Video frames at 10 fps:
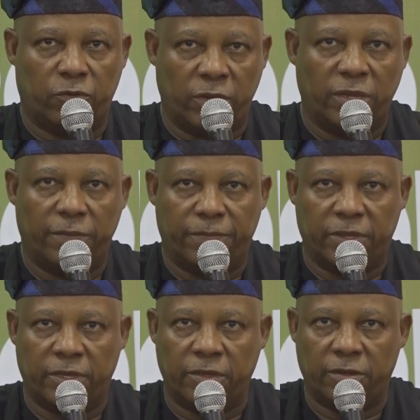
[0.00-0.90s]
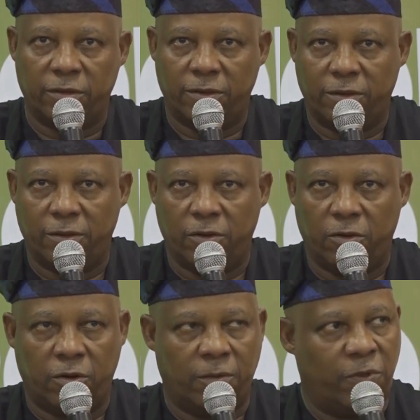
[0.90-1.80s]
20%
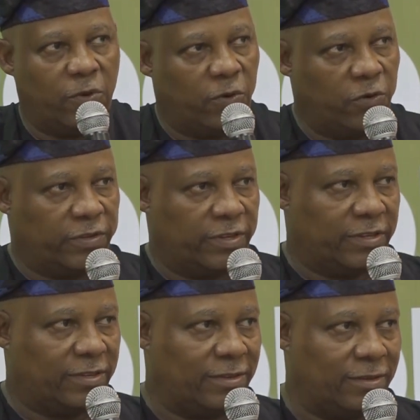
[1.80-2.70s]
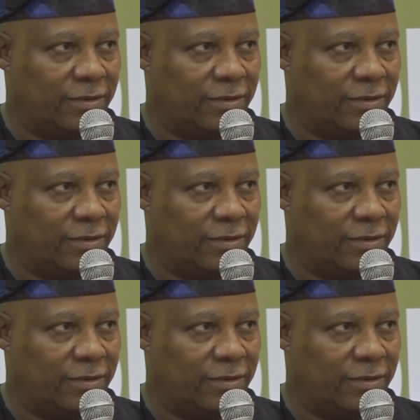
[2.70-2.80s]
of the causes.